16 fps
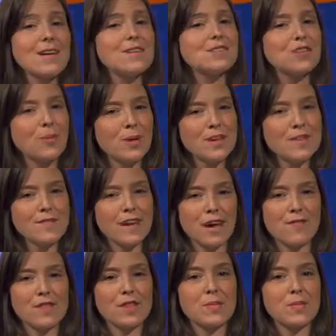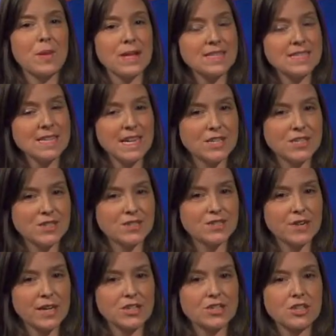So we have covered the presentation
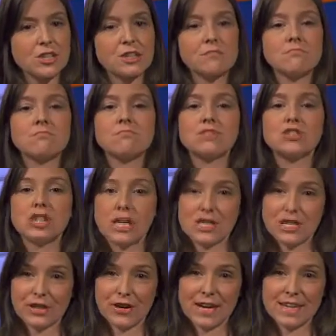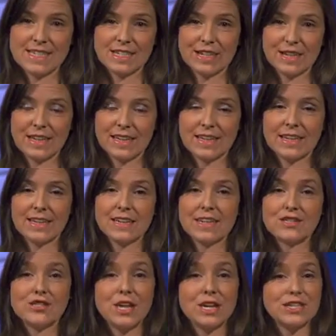structure, judging criterion,
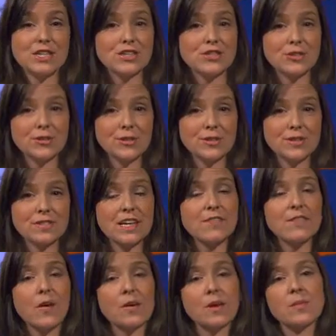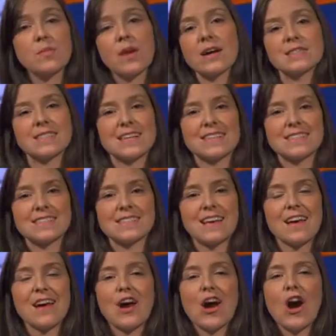judging tools, and voting process.
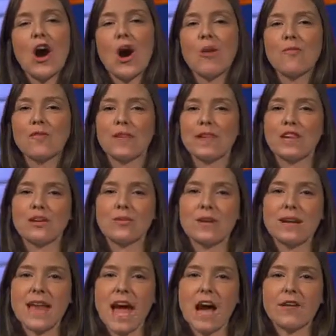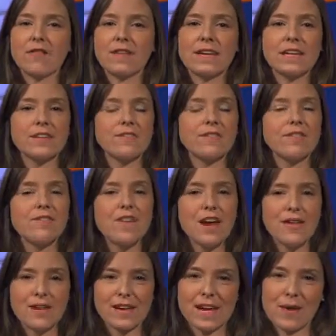Hopefully you are now feeling
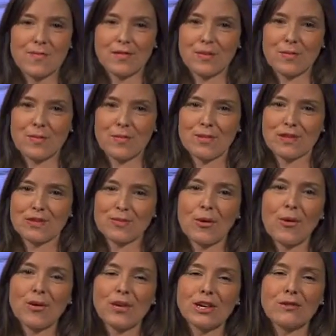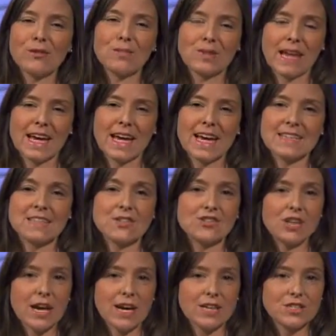very comfortable with the role you will play as a
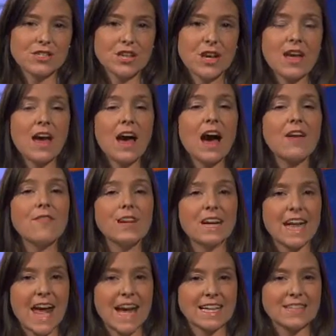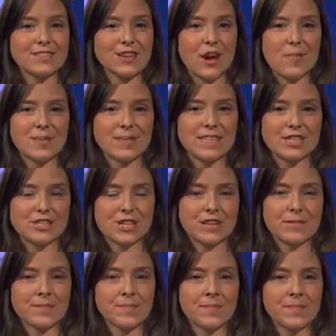judge of an Enactus competition.